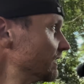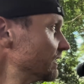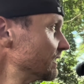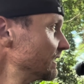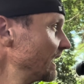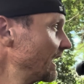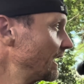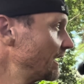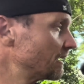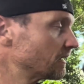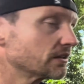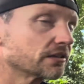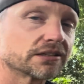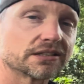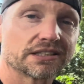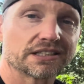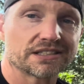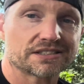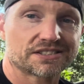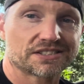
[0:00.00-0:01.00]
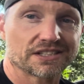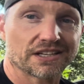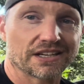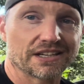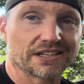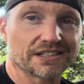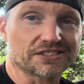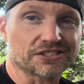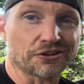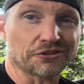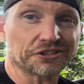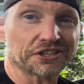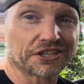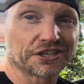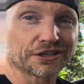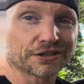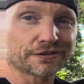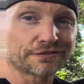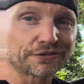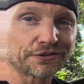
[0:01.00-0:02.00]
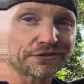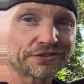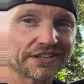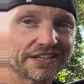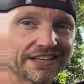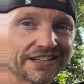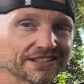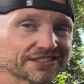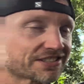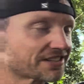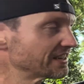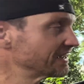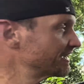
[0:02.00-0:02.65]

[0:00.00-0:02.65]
Yeah, it's already killed a few things.